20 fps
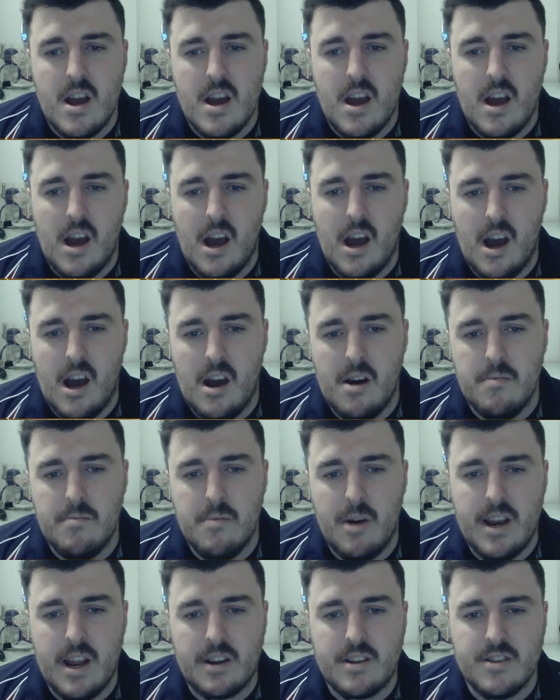
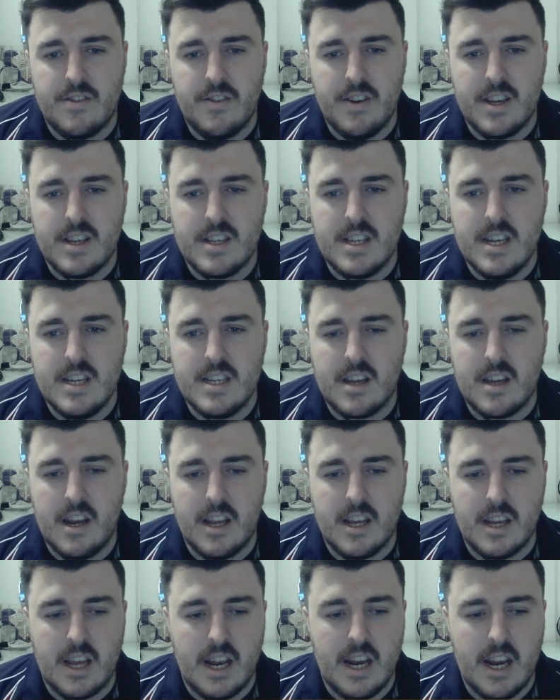My Necrosphinx is
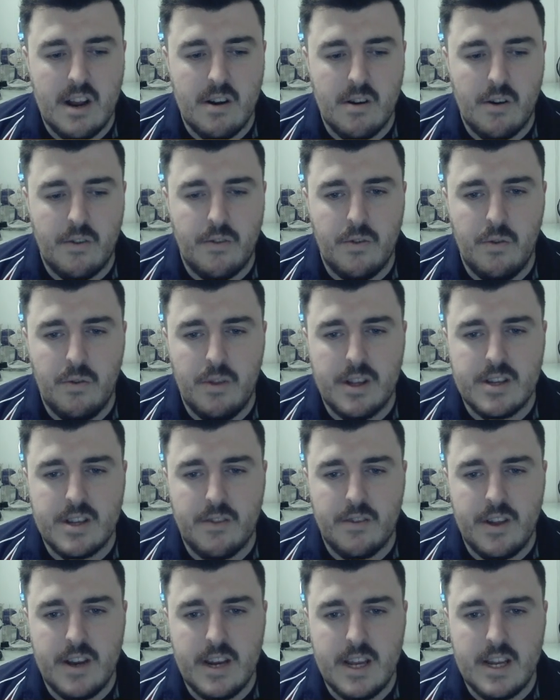kind of clear off all this
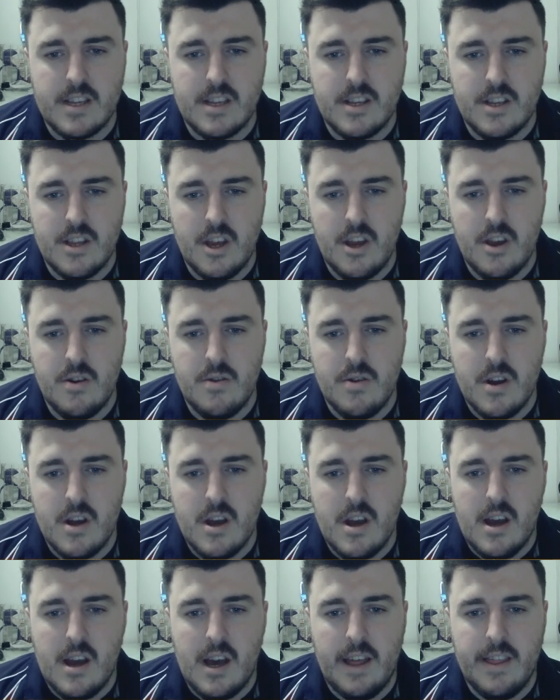stuff it needs to do,
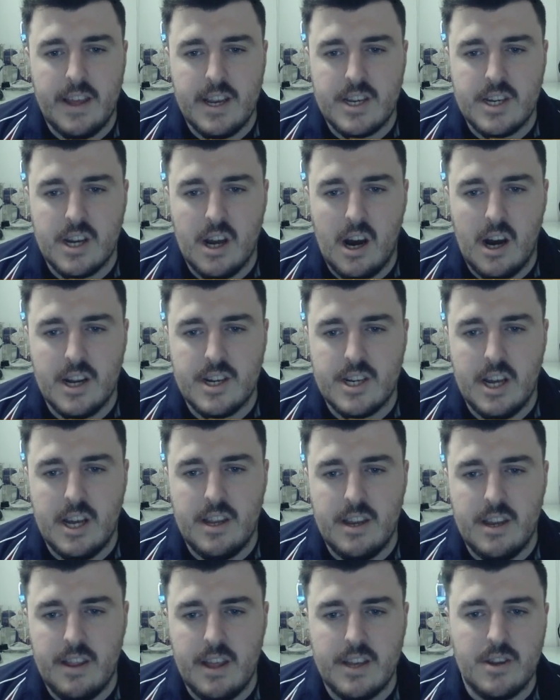and they charge
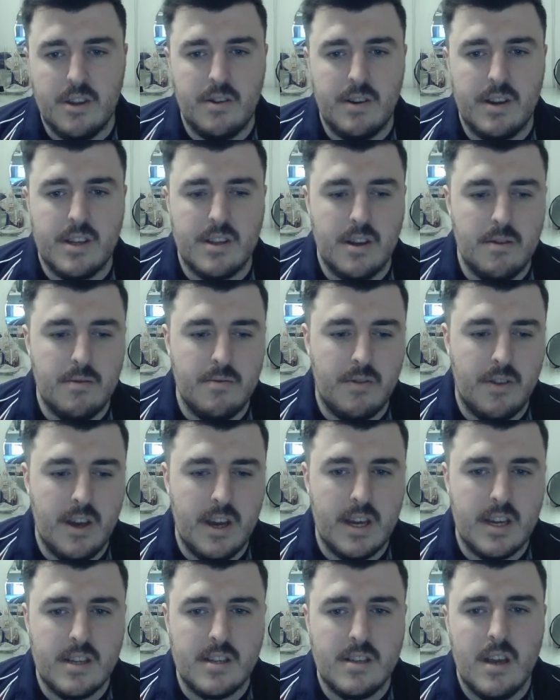in and they're doing so many
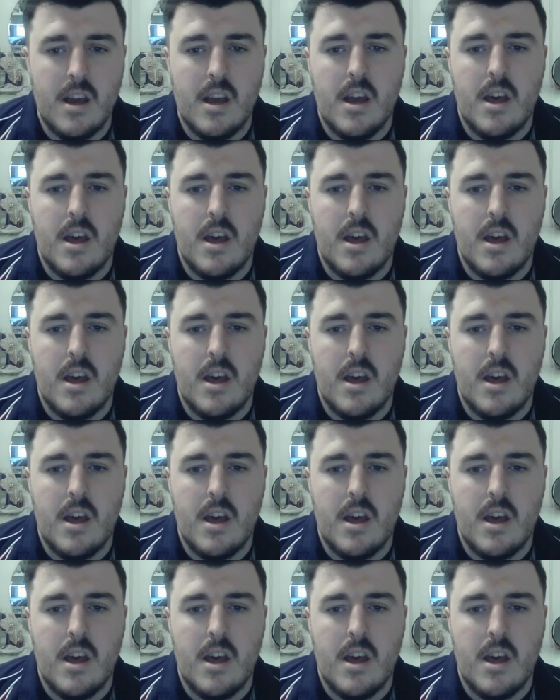things.